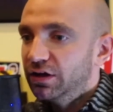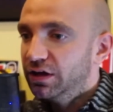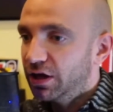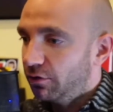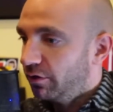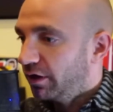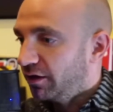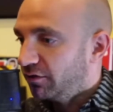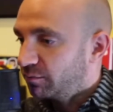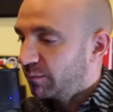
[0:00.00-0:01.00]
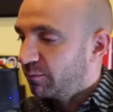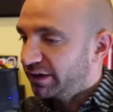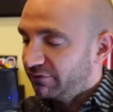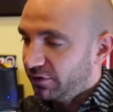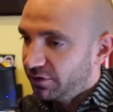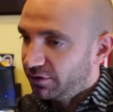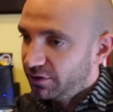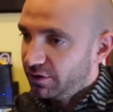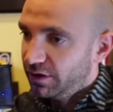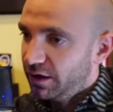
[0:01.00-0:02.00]
okay, September 11th,
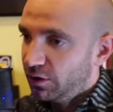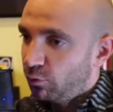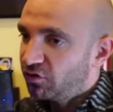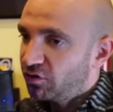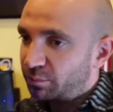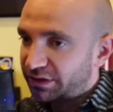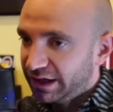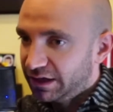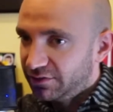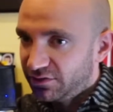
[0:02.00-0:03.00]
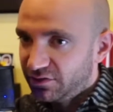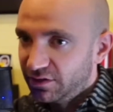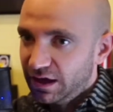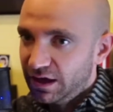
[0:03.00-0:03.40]
it wasn't planes.